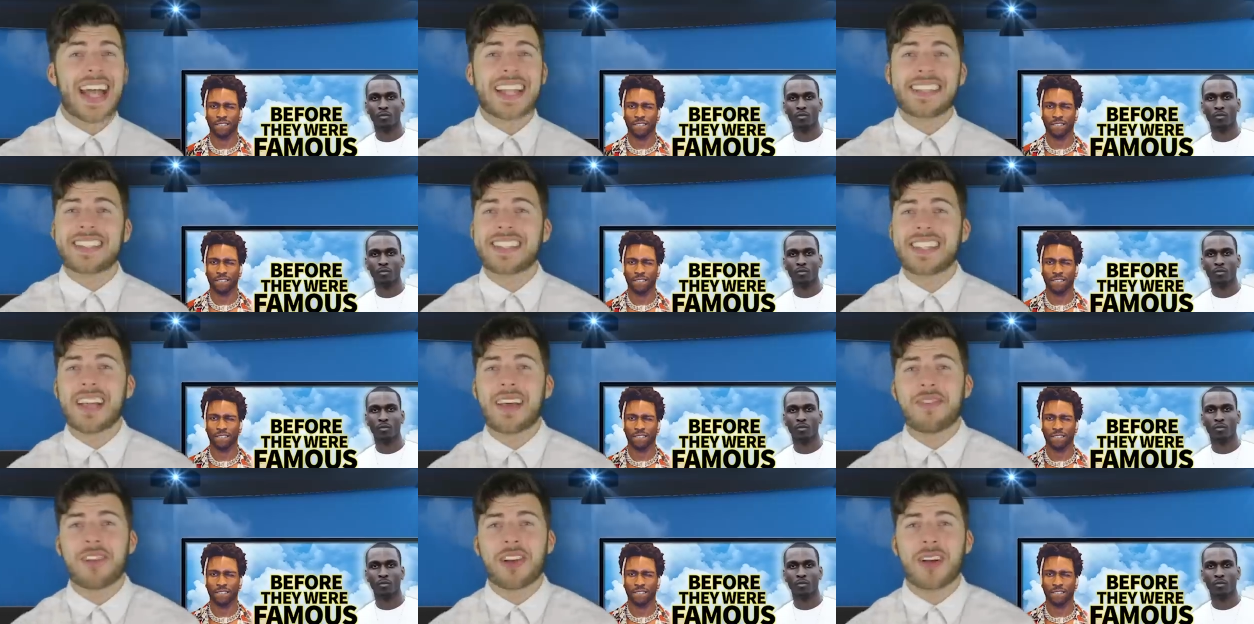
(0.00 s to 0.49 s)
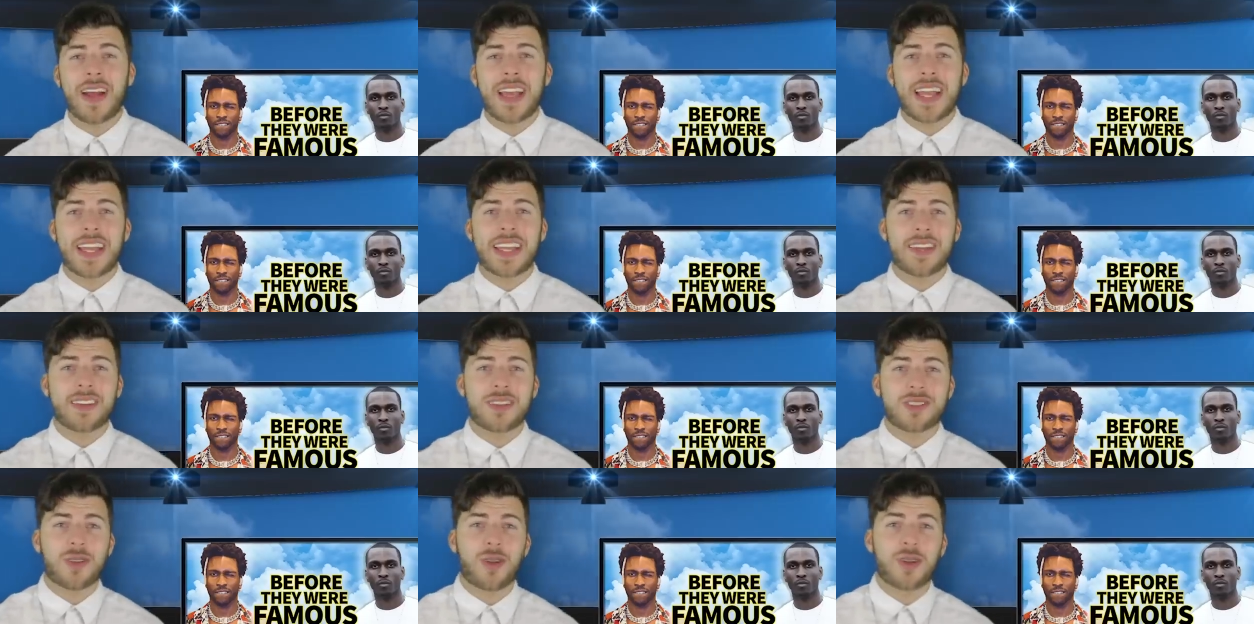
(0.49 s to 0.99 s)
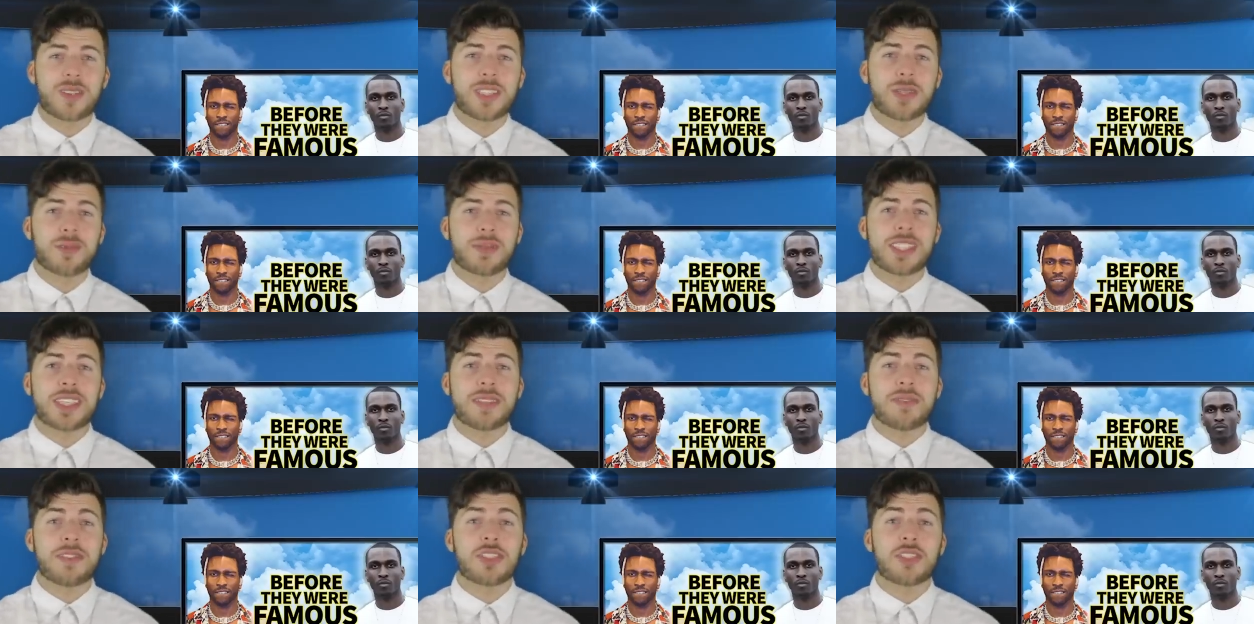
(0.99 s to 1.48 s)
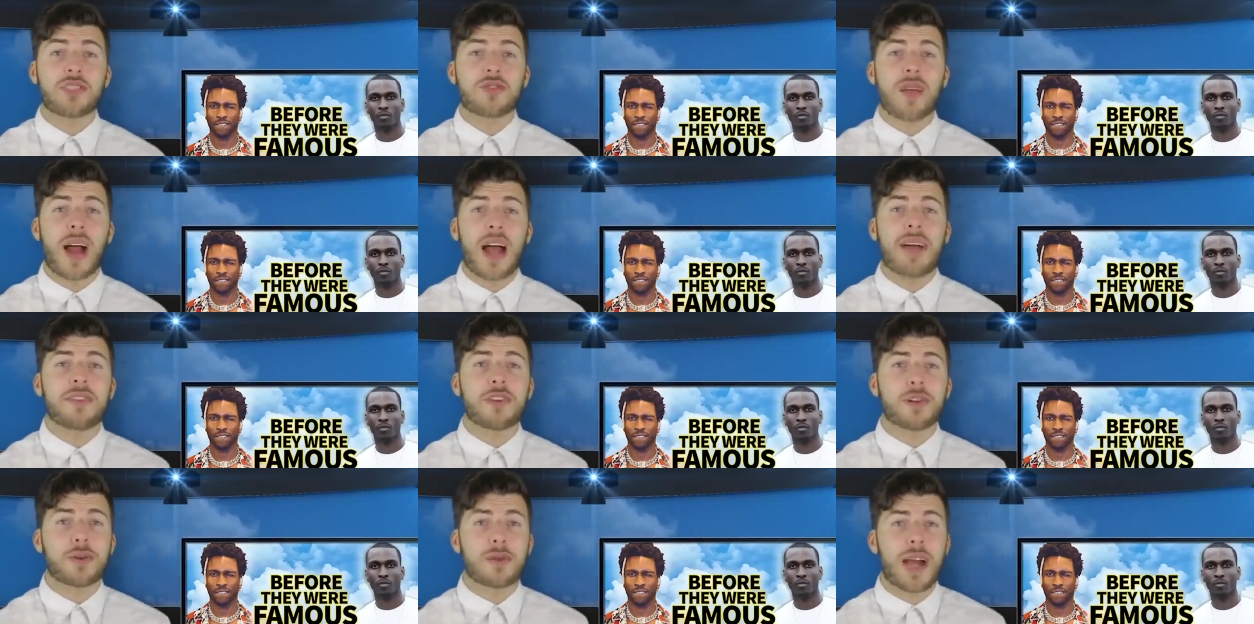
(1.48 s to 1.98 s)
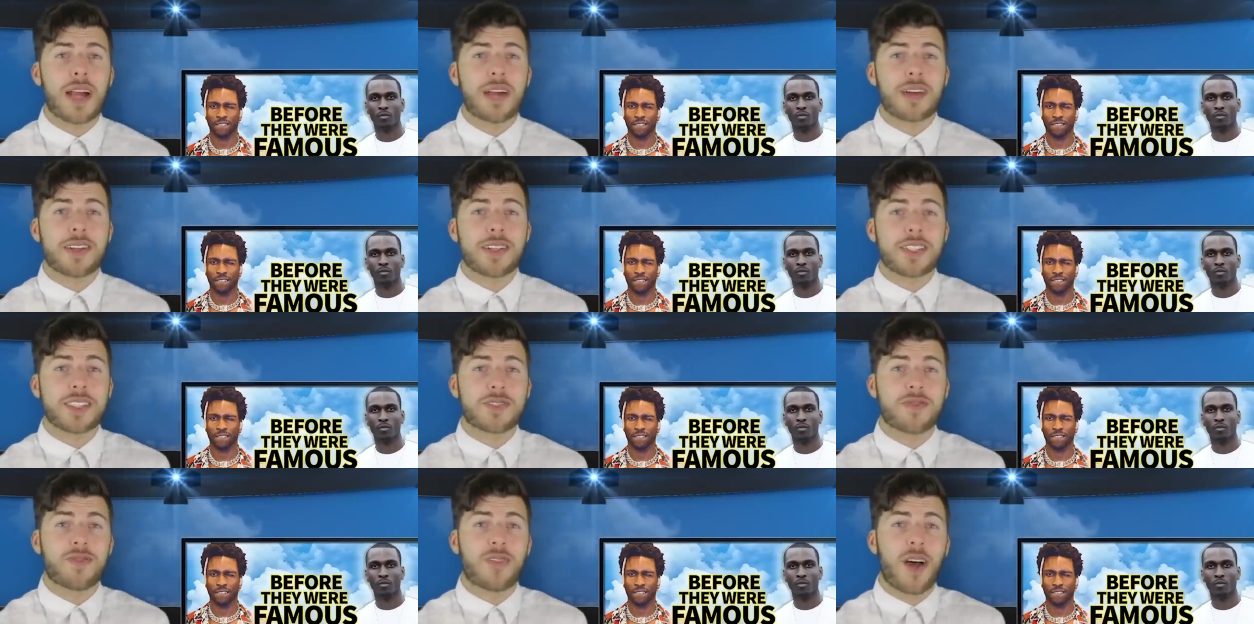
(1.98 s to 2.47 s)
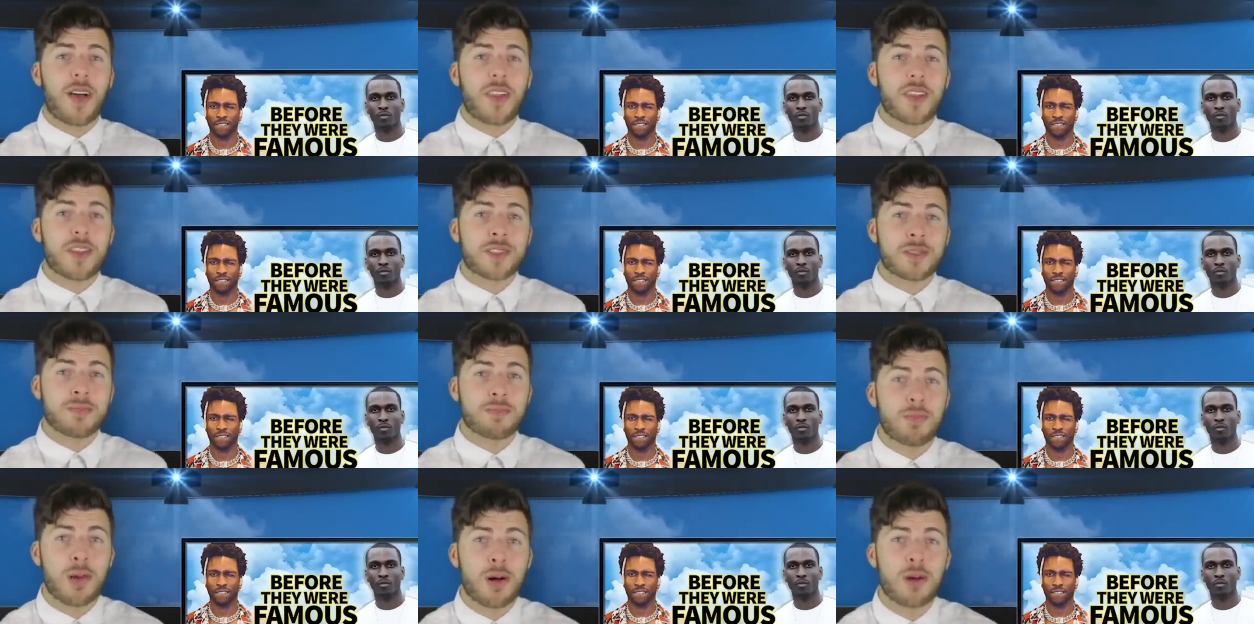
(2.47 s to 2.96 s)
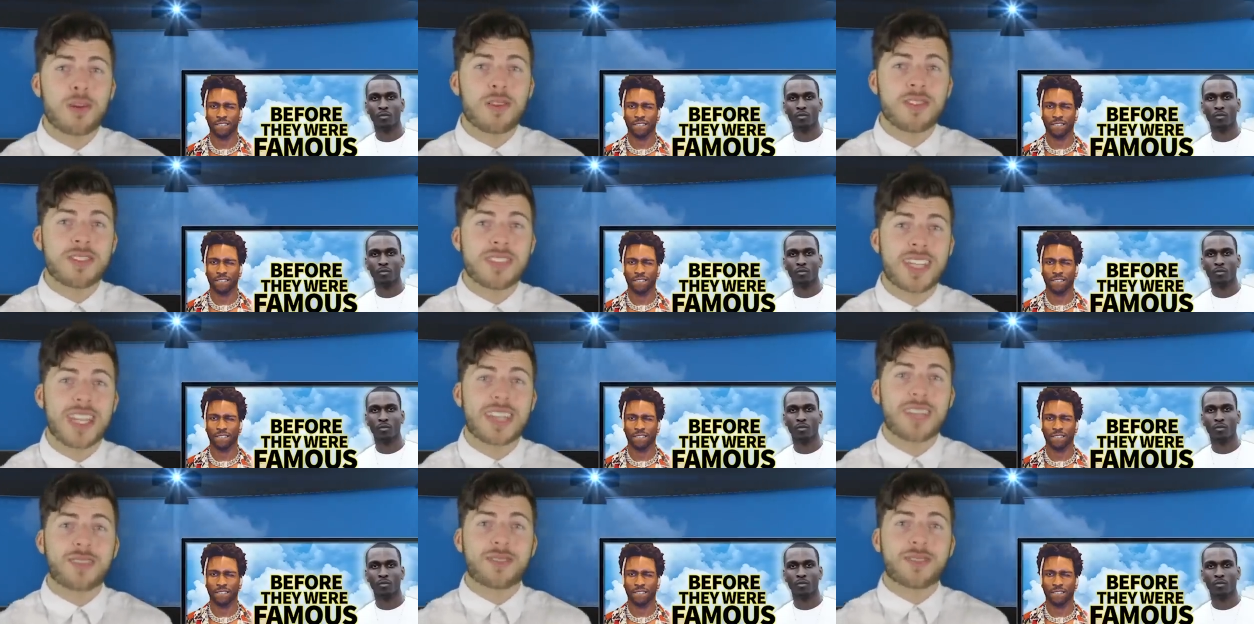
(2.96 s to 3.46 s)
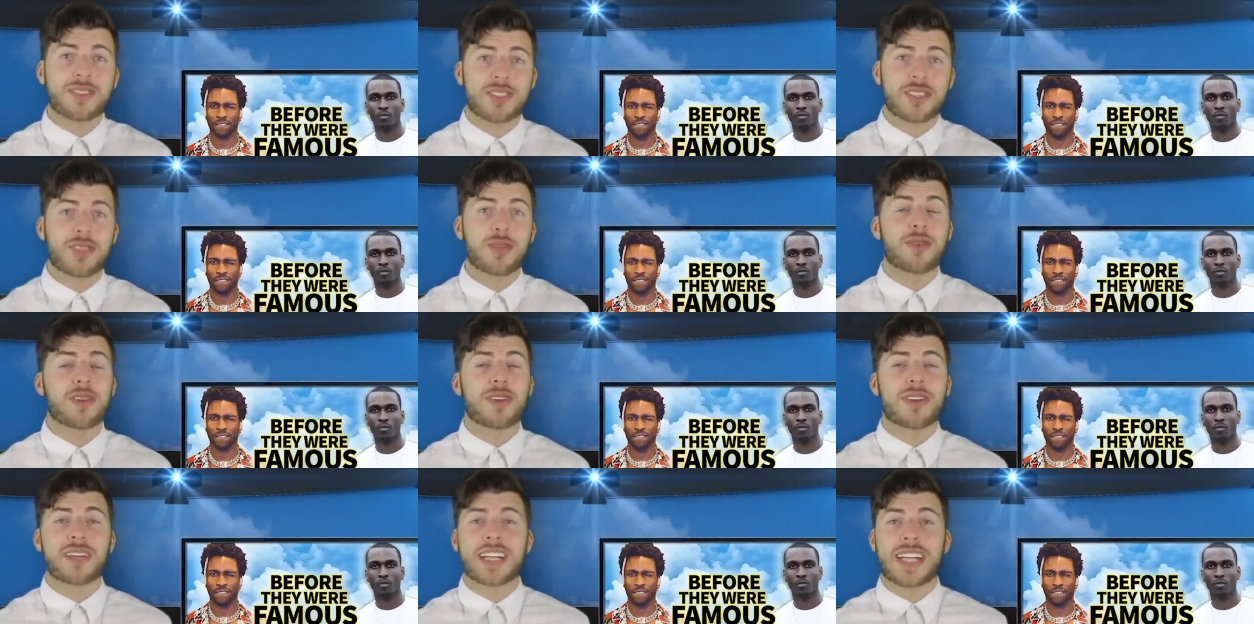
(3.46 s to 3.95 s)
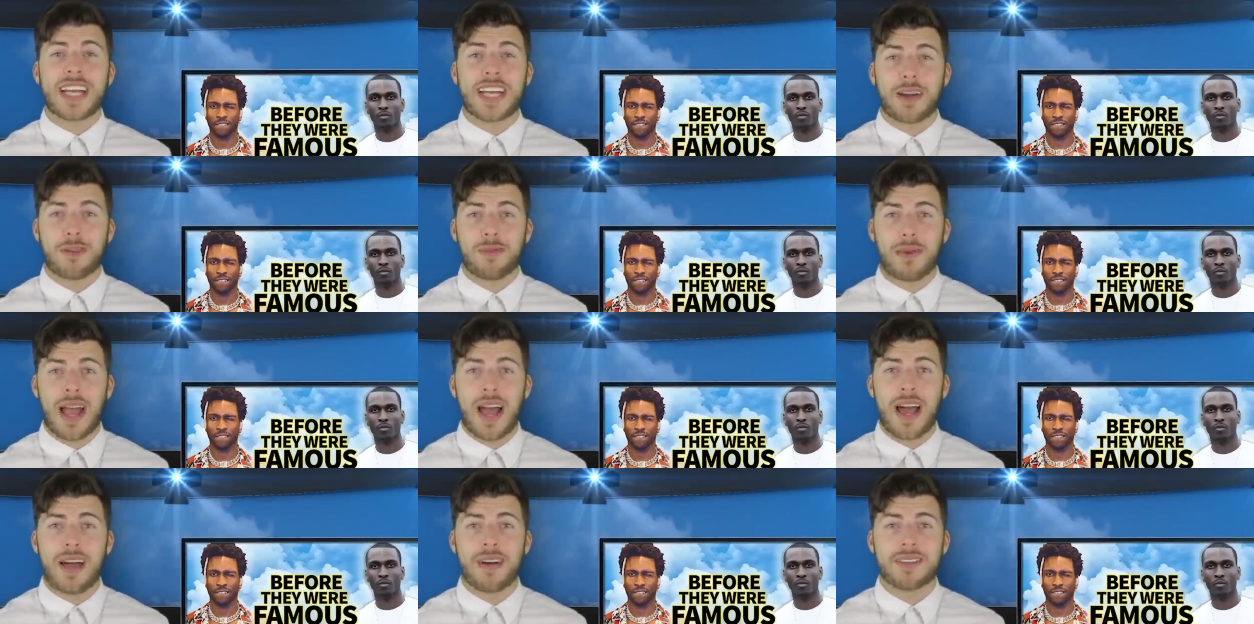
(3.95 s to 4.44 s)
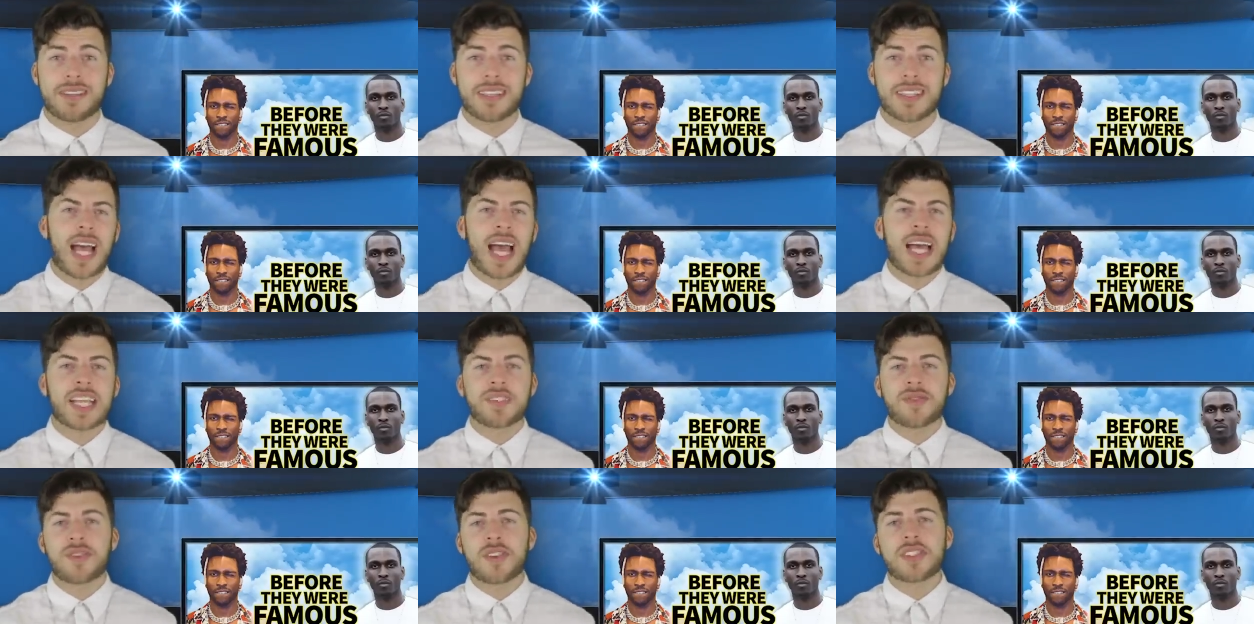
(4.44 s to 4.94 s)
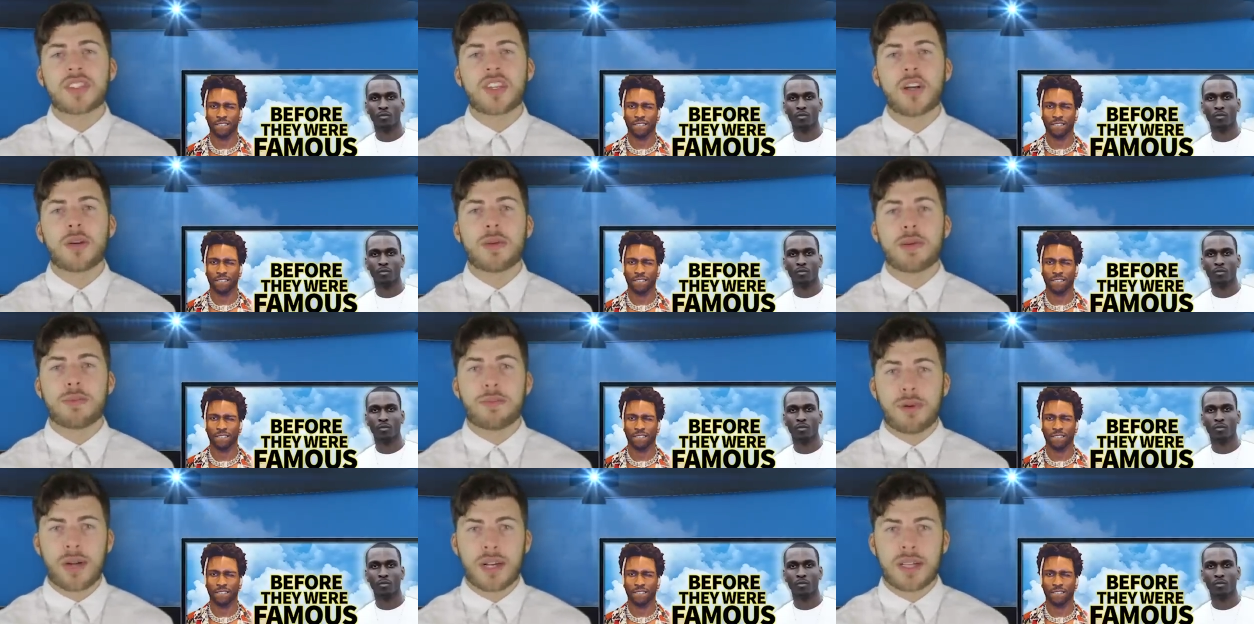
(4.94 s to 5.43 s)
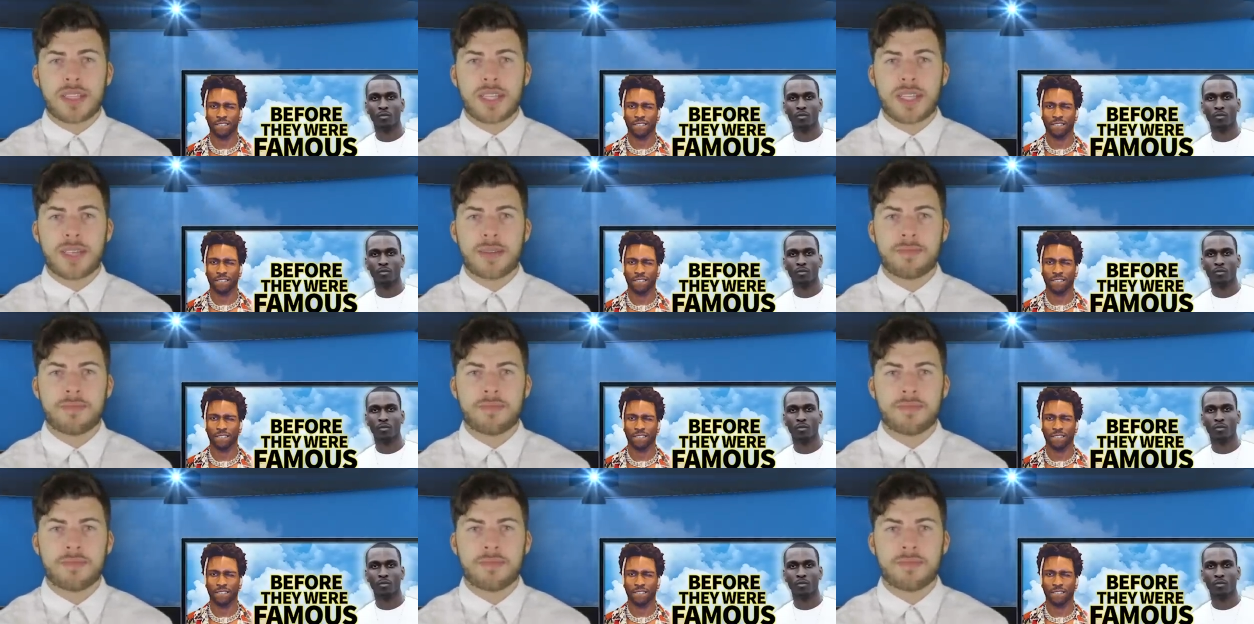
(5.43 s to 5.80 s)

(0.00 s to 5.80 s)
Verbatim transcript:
Speaker 1: At seven or eight years old, he was even driving around on his father's motorcycle scooter to get around. As for his home in Brooklyn,